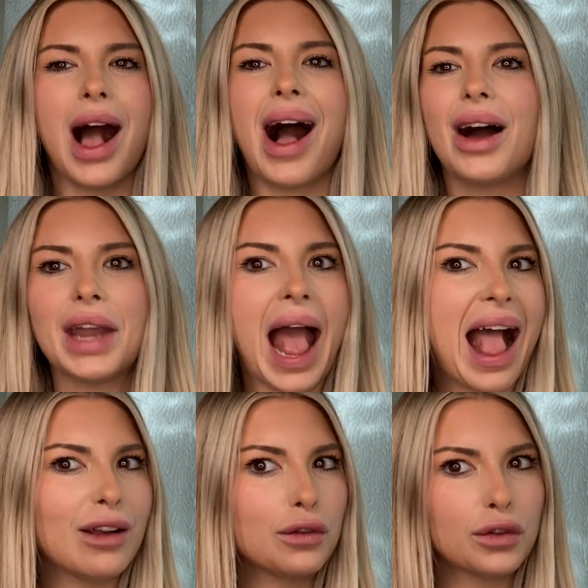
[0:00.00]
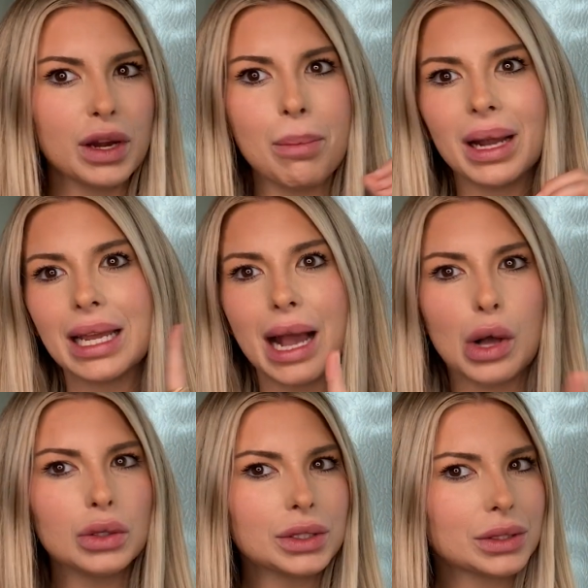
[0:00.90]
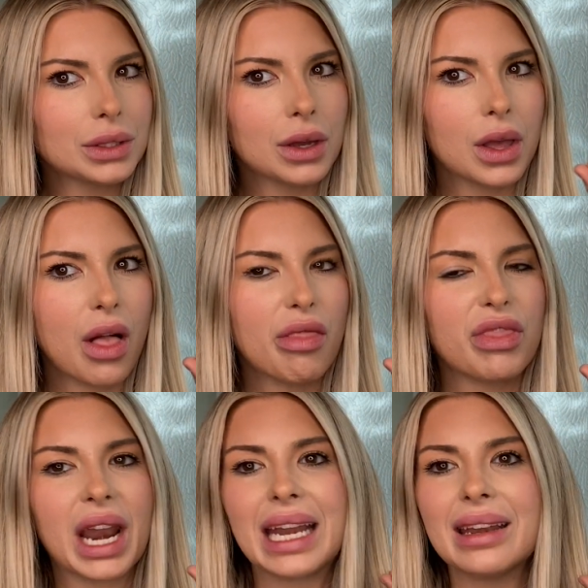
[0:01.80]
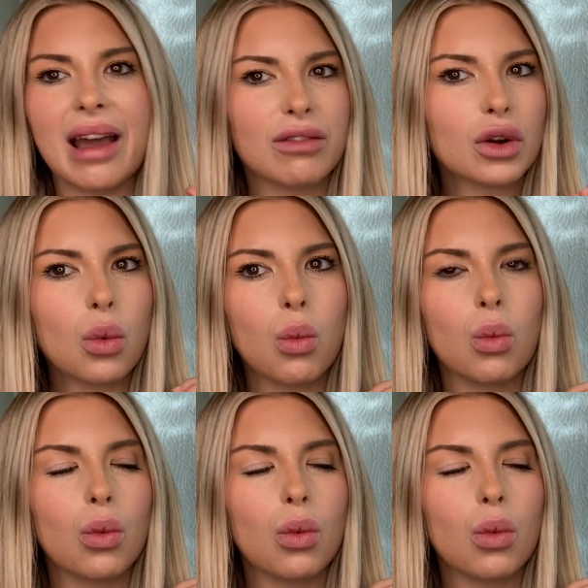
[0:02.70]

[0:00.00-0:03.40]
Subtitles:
on everybody else that I'm not going